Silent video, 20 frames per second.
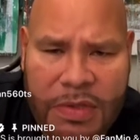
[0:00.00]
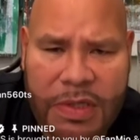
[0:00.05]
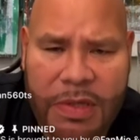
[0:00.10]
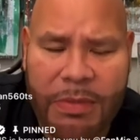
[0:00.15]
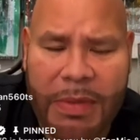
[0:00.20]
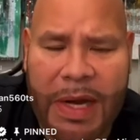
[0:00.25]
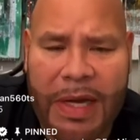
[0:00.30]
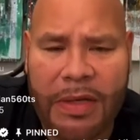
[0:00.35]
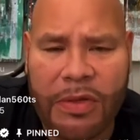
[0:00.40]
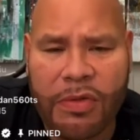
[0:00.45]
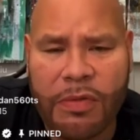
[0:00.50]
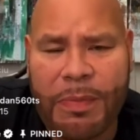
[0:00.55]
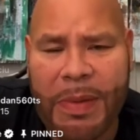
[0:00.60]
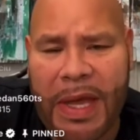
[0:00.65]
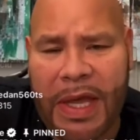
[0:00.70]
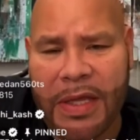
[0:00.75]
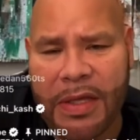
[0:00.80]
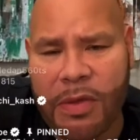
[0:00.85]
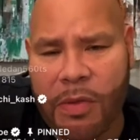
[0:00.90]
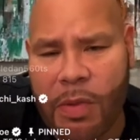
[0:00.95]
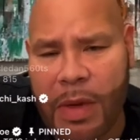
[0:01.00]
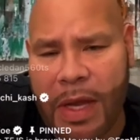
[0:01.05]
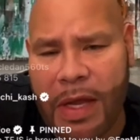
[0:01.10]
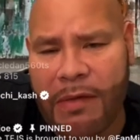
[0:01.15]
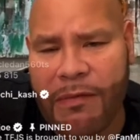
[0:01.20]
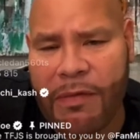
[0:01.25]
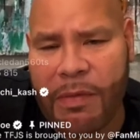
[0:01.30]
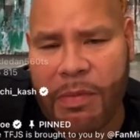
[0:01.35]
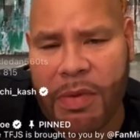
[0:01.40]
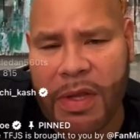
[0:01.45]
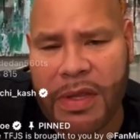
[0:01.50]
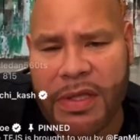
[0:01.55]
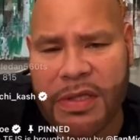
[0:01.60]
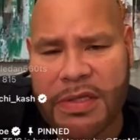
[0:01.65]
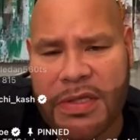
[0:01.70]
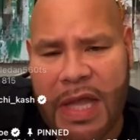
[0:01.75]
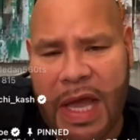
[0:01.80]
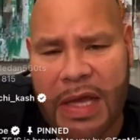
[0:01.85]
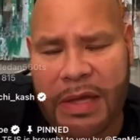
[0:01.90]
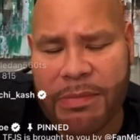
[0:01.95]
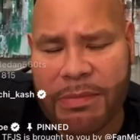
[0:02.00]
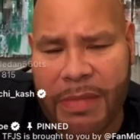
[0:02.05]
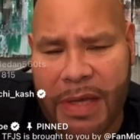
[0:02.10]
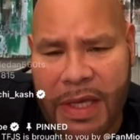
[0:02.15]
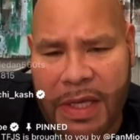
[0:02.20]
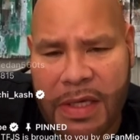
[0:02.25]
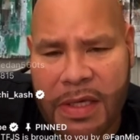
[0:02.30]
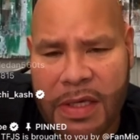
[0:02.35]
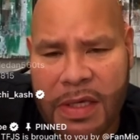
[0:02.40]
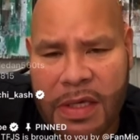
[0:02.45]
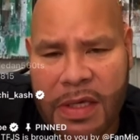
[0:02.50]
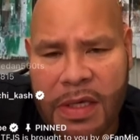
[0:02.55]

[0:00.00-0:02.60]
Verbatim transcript: somebody who paved the way for brothers like me.